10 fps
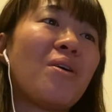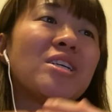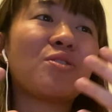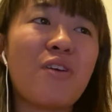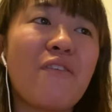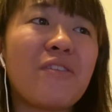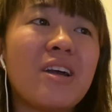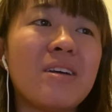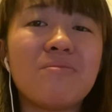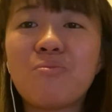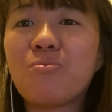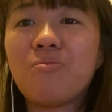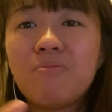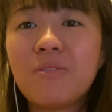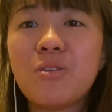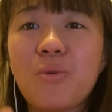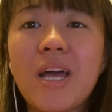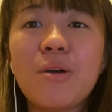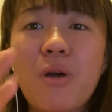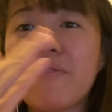is your favorite,
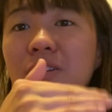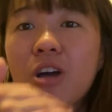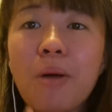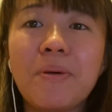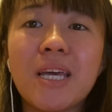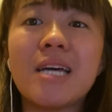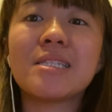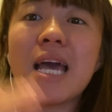whatever the topic is.